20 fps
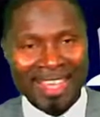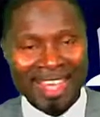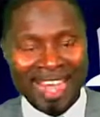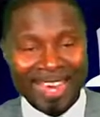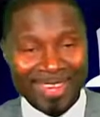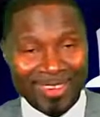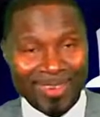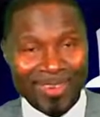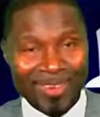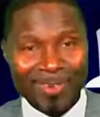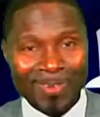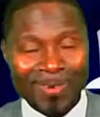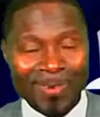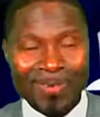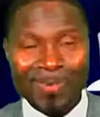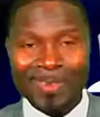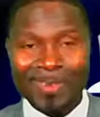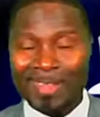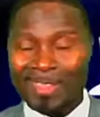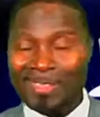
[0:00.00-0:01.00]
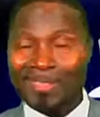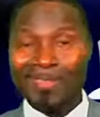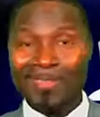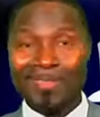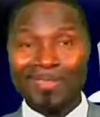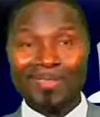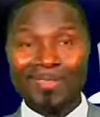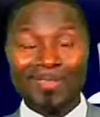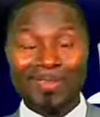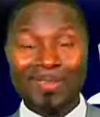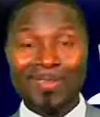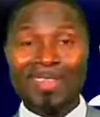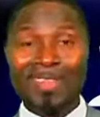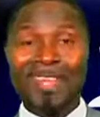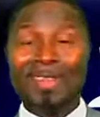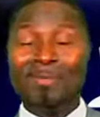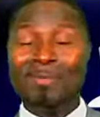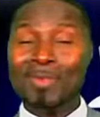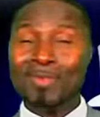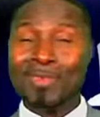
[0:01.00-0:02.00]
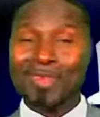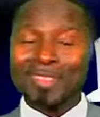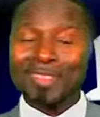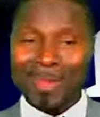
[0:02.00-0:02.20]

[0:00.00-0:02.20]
I know who doesn't want to go there because